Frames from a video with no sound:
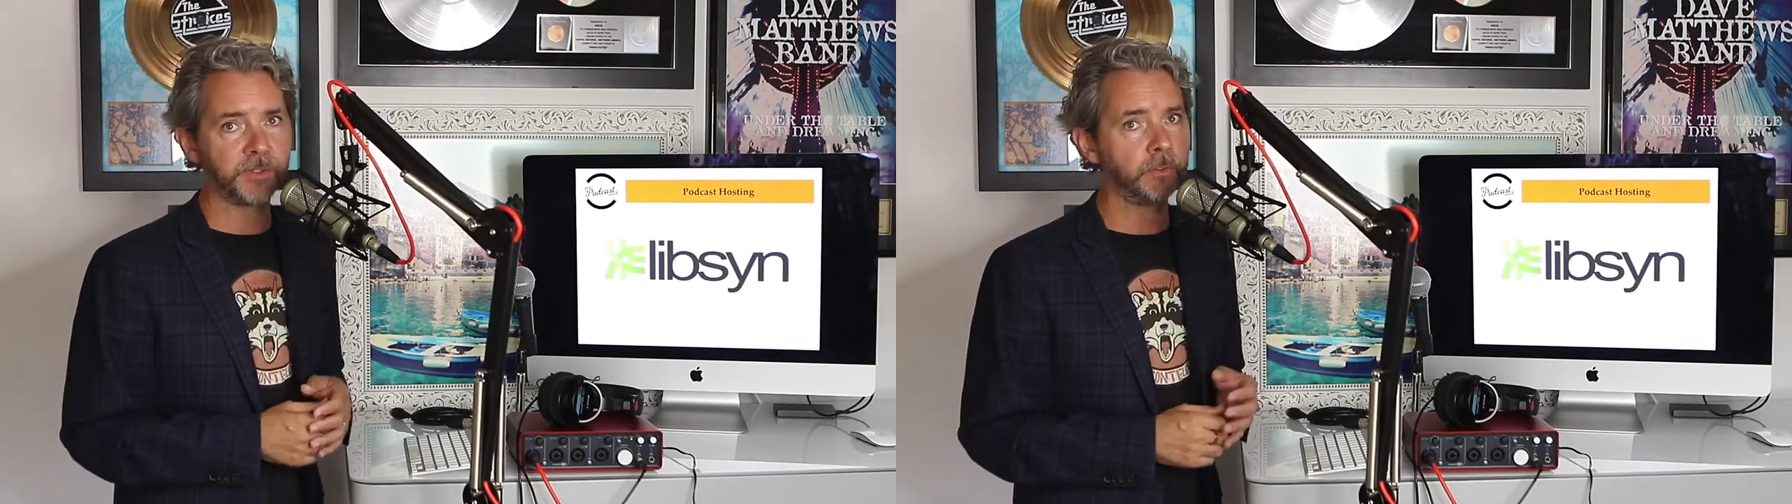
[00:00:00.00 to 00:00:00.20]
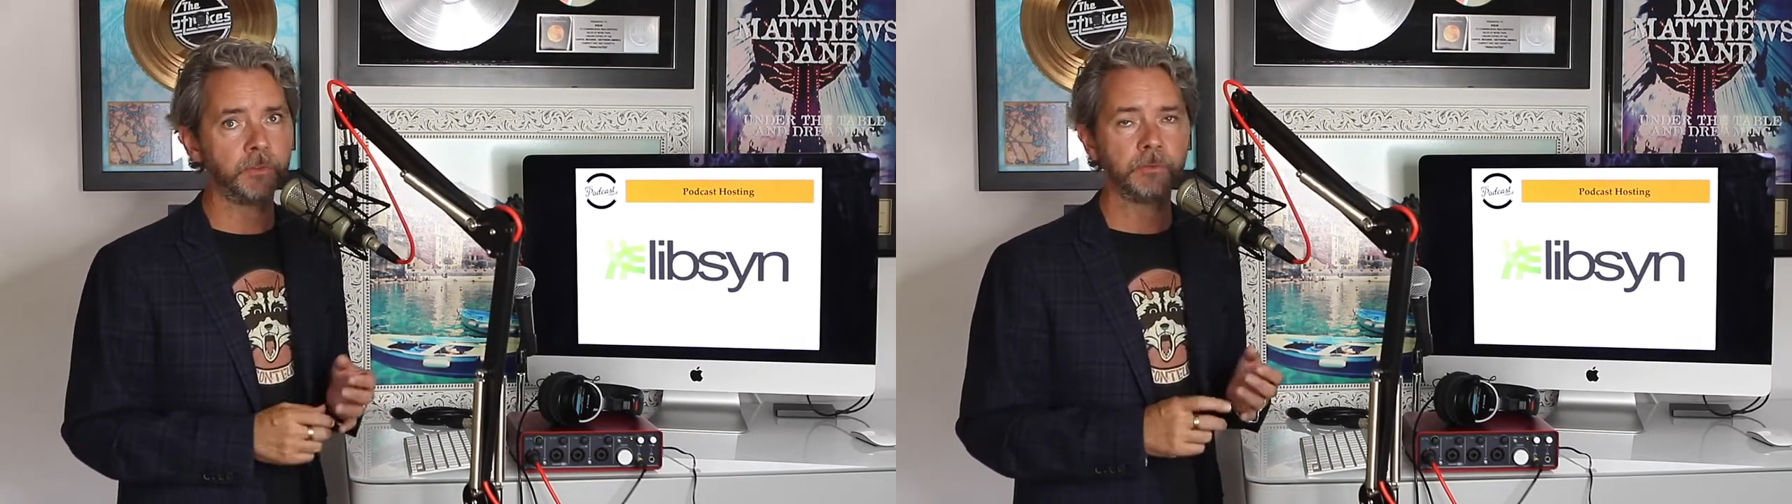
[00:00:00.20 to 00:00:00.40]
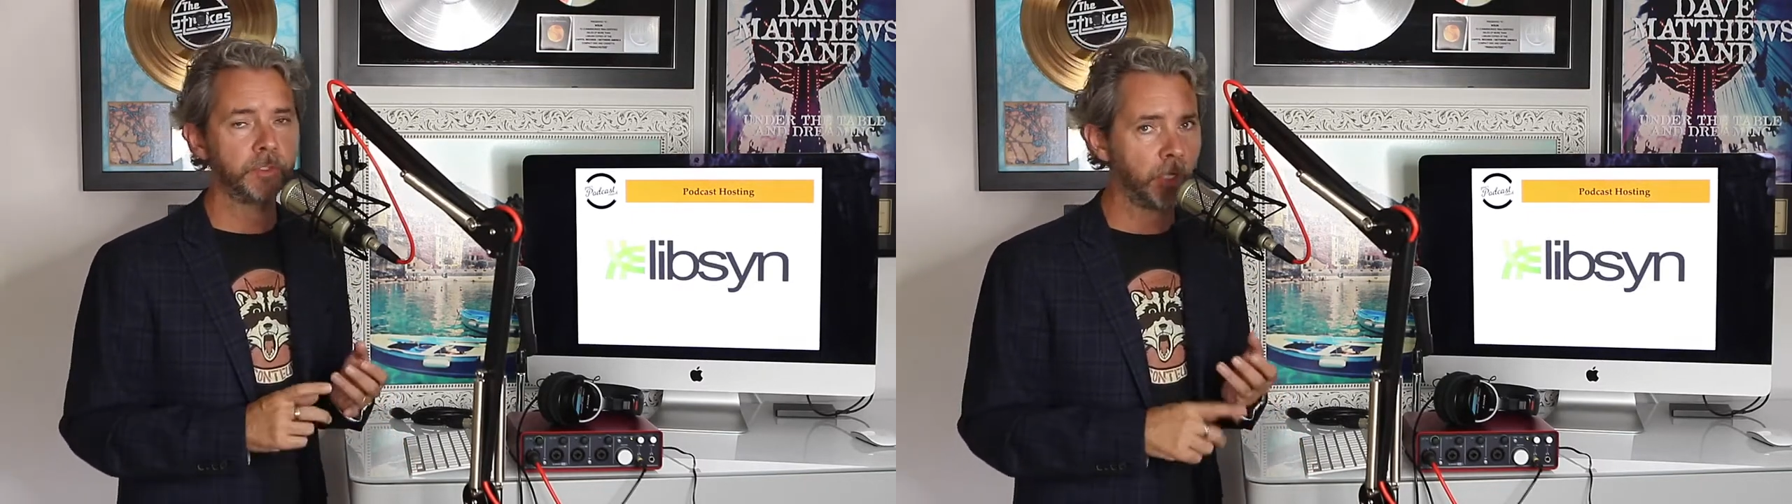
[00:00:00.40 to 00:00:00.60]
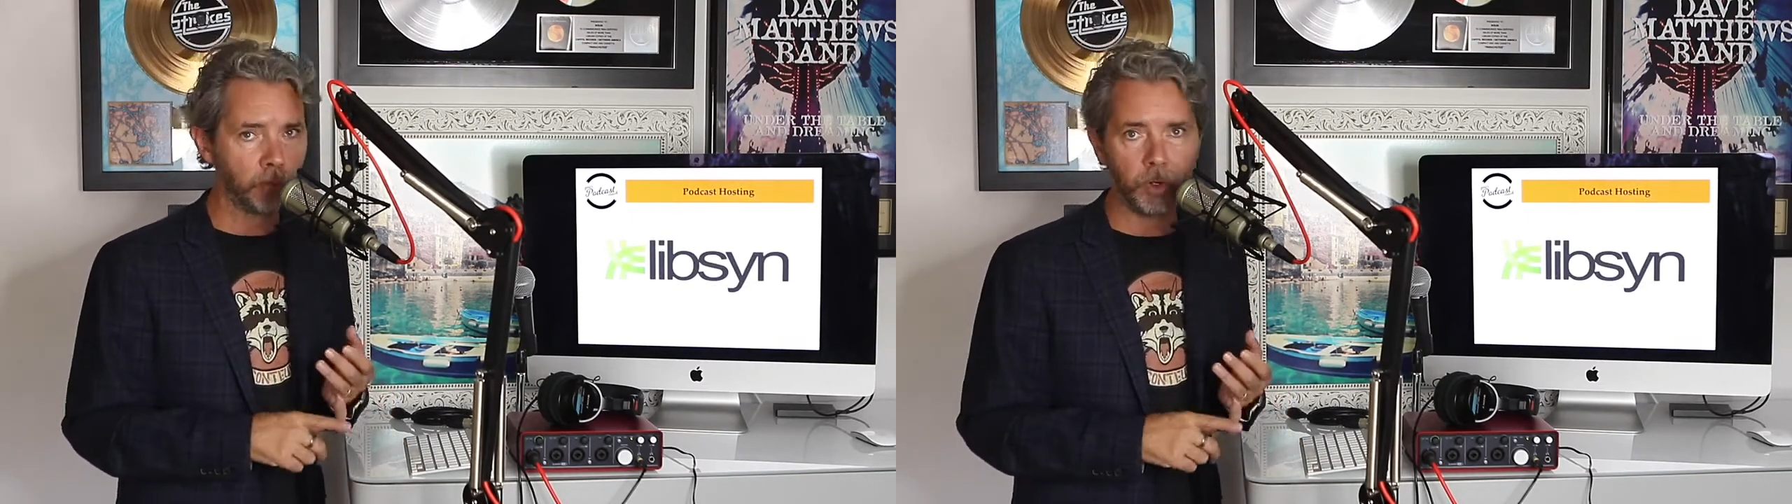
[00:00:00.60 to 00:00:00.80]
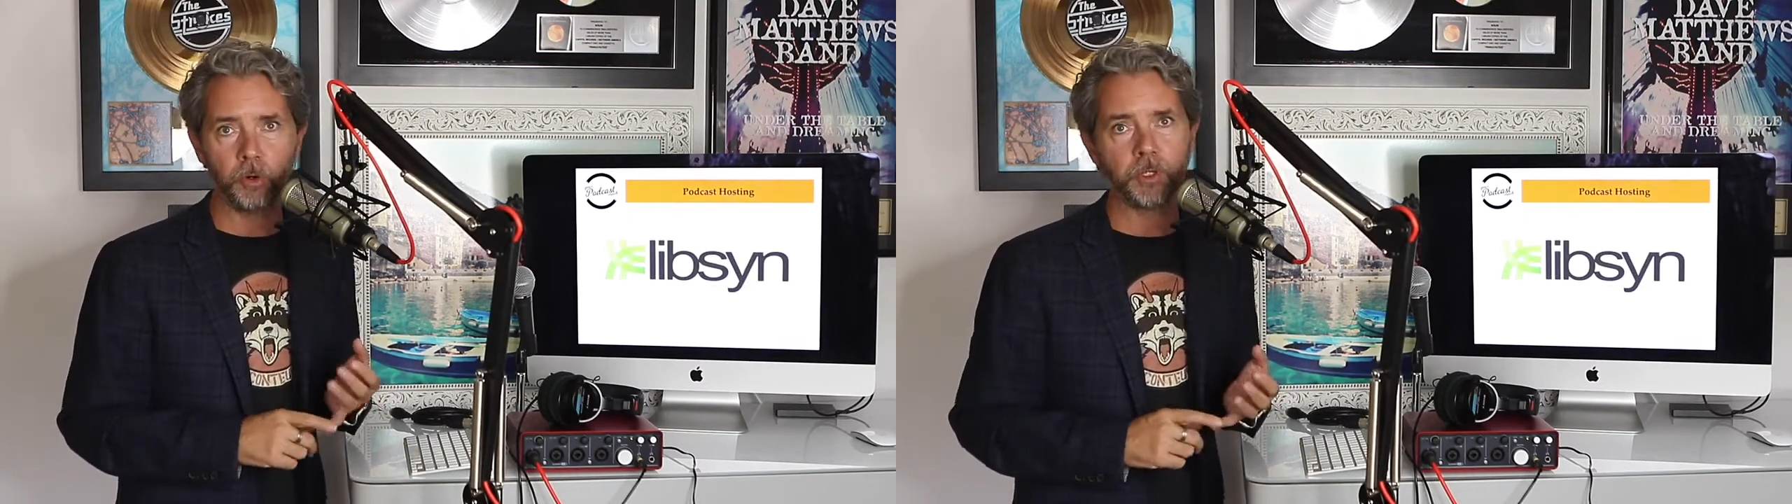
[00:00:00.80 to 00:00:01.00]
do Joe
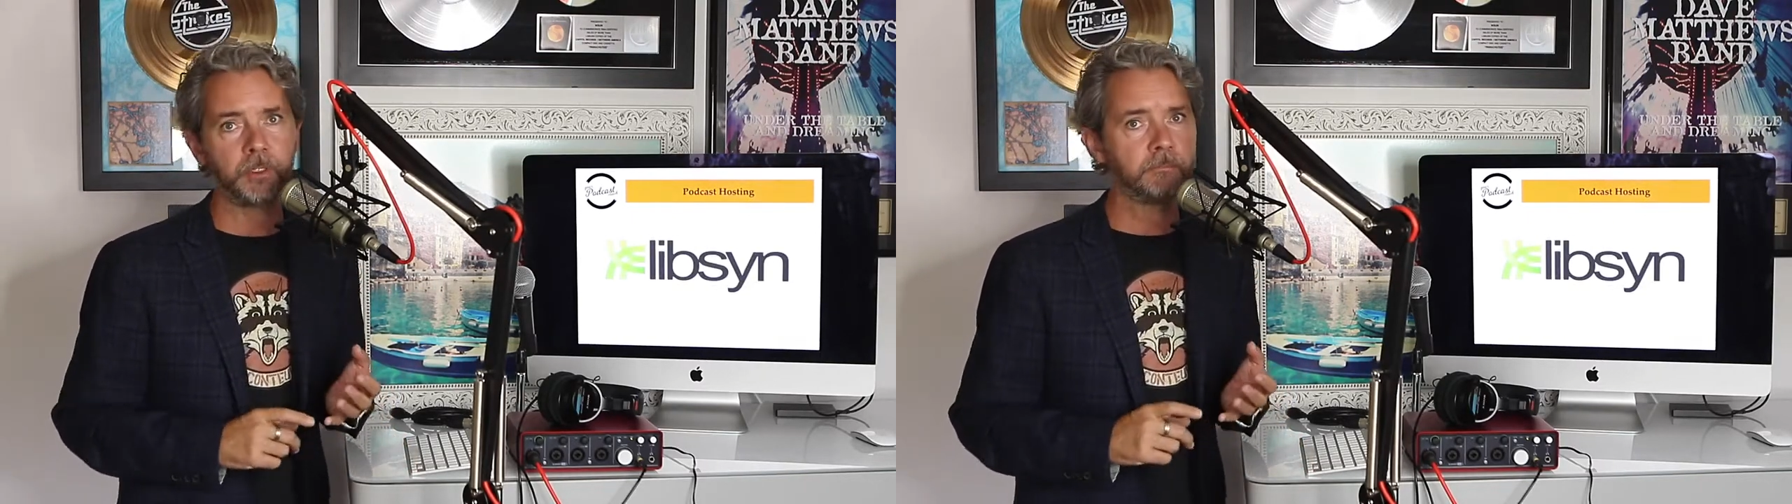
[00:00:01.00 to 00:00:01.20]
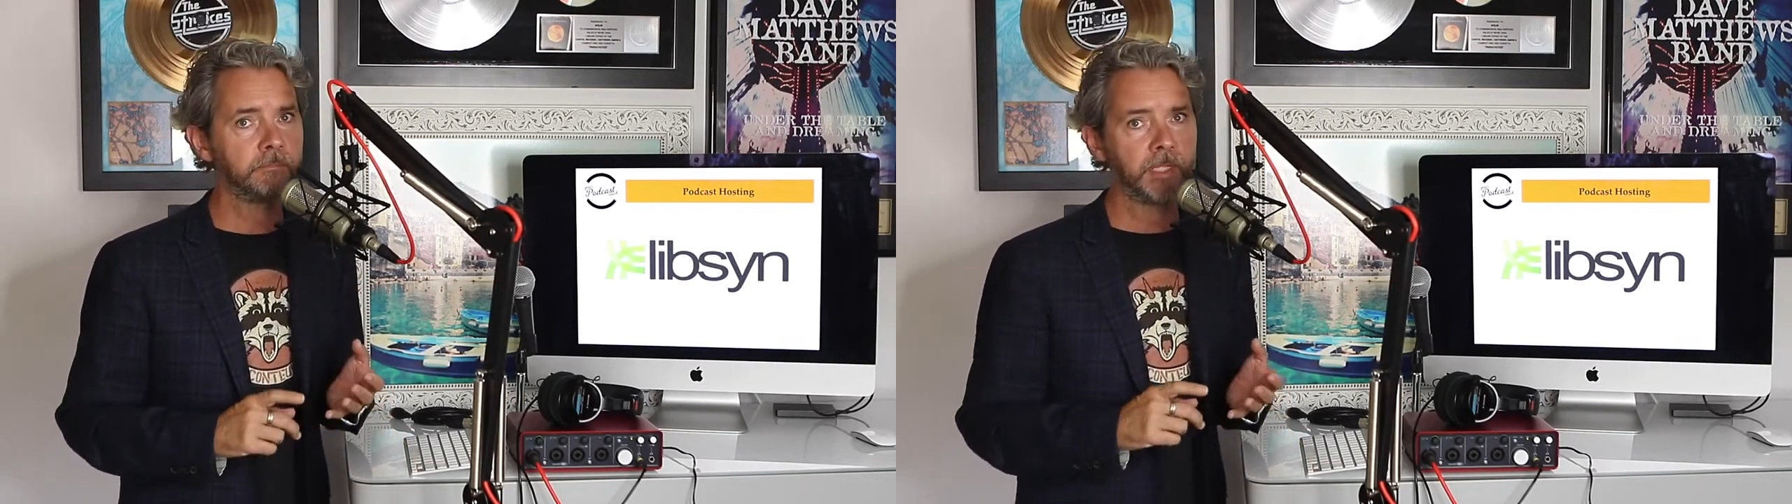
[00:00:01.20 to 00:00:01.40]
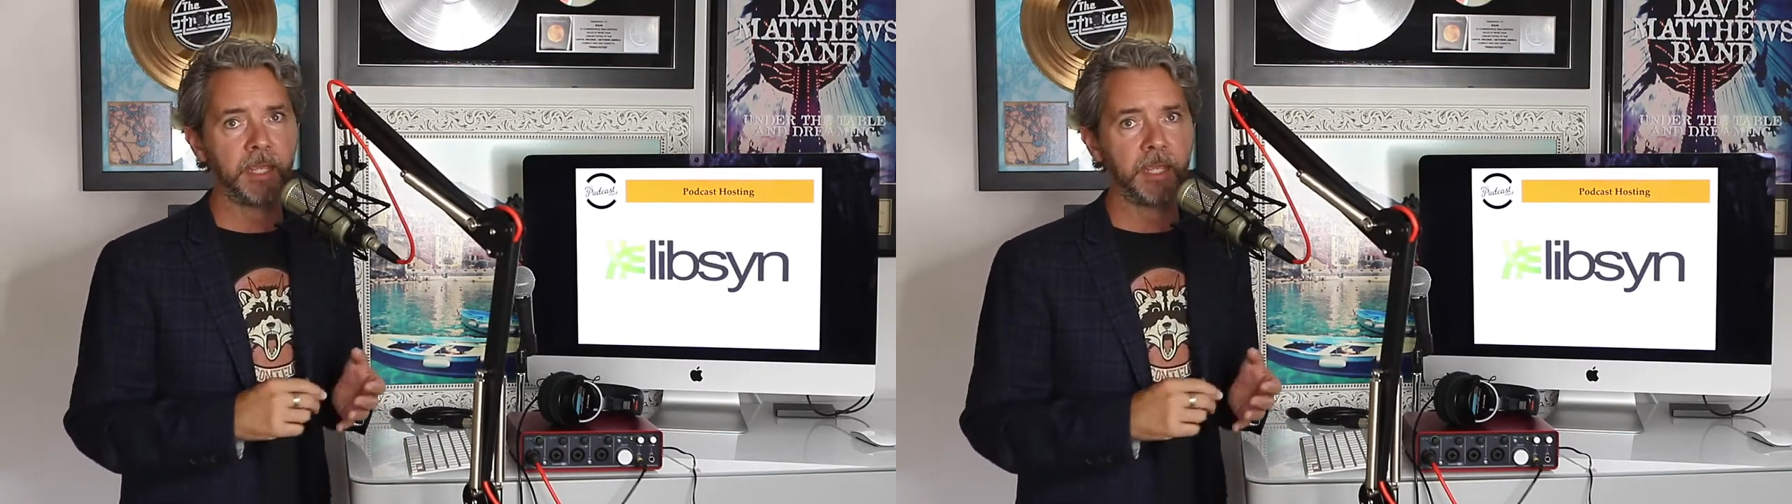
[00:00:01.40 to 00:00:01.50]
Rogan